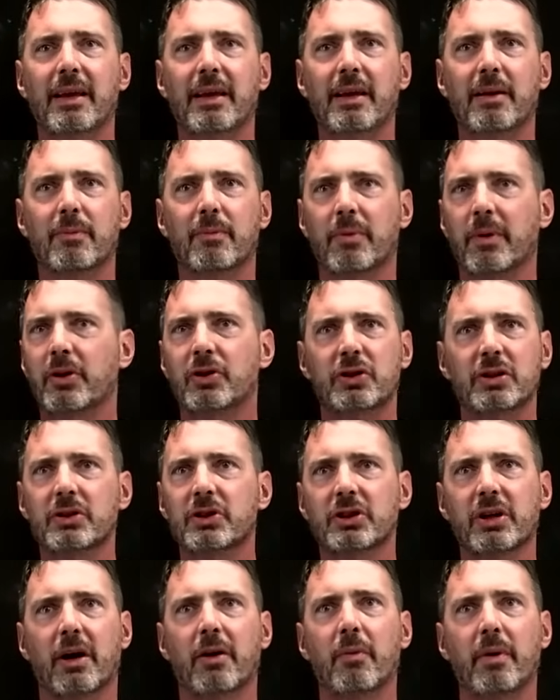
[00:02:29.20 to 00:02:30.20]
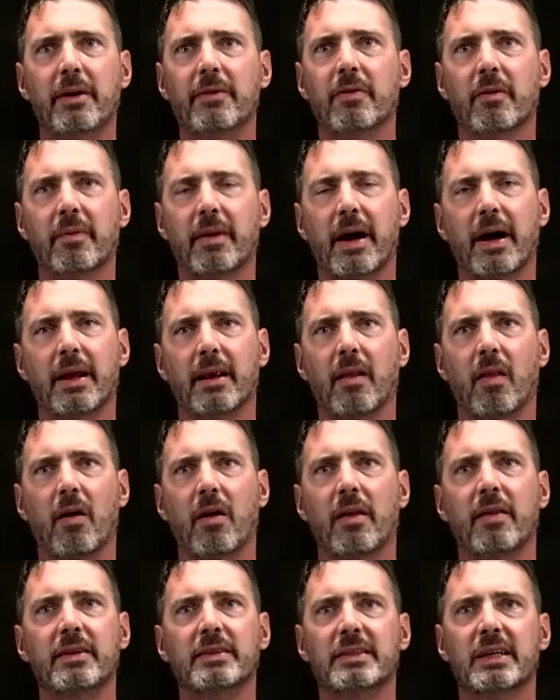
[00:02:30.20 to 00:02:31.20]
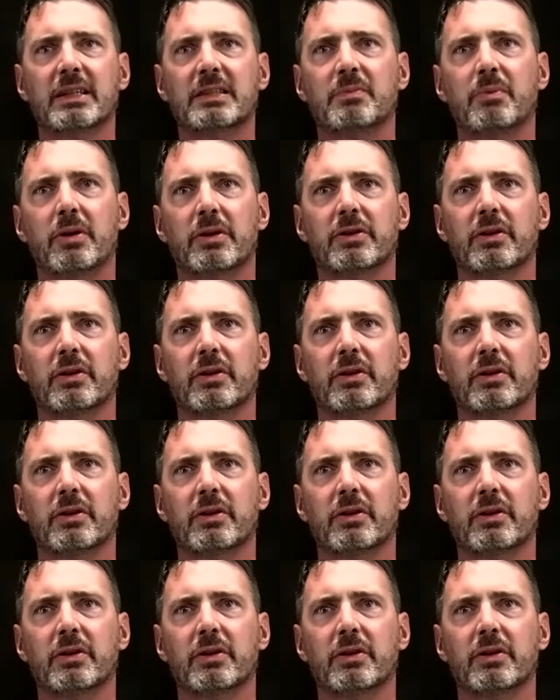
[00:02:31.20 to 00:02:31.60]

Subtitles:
we shouldn't shy away from that. A lot of these textbooks